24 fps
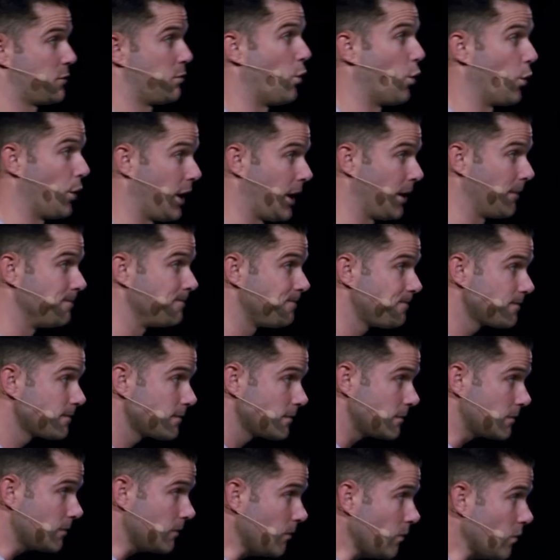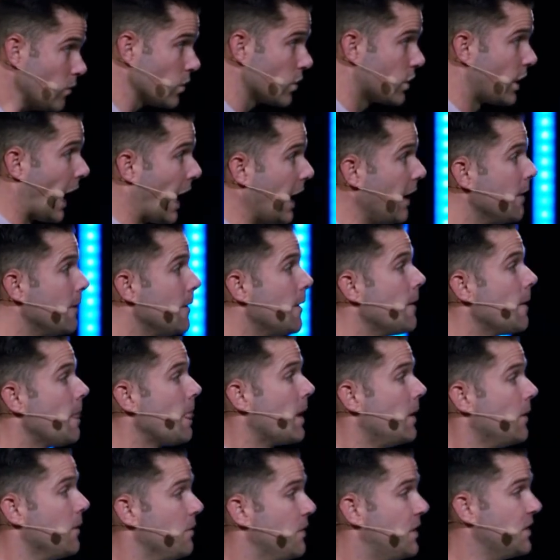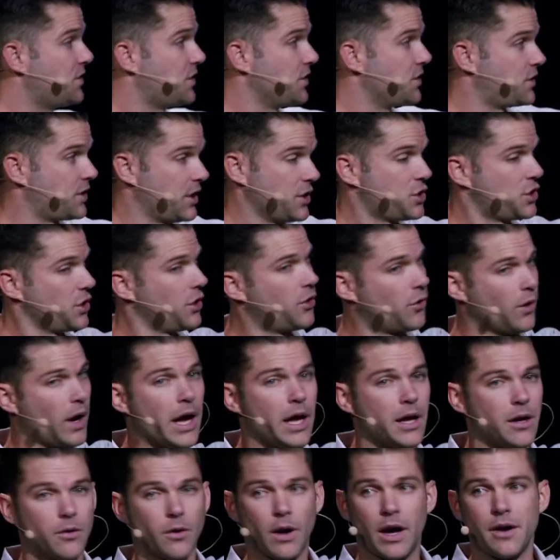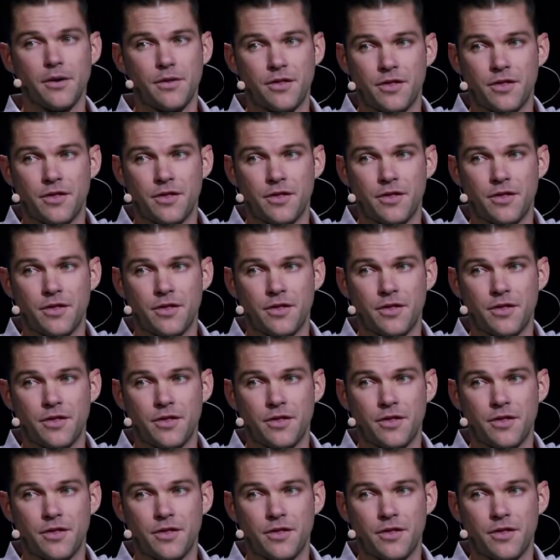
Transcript: morning. Okay? This is such a great, great